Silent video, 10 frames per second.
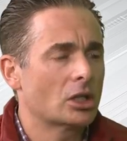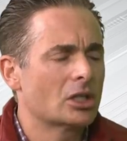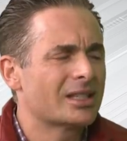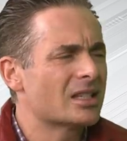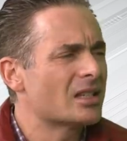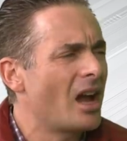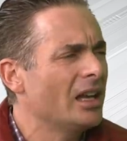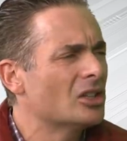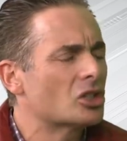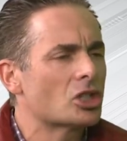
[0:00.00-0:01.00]
because
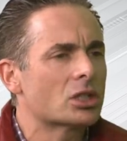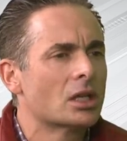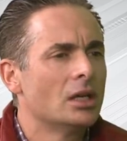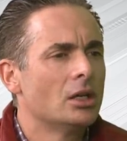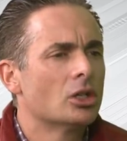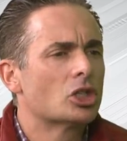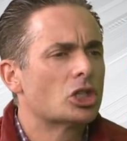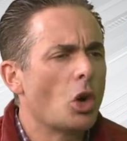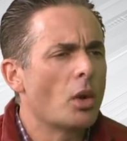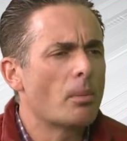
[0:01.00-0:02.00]
design is just
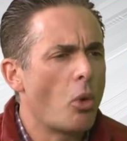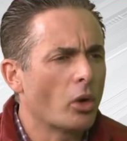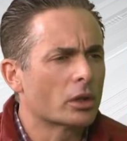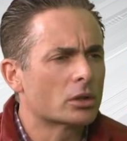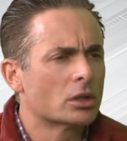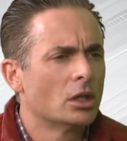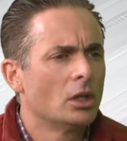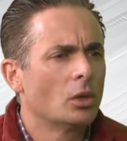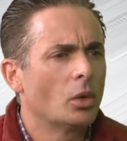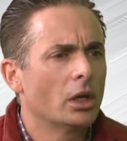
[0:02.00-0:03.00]
so important
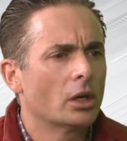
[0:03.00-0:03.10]
Absolutely.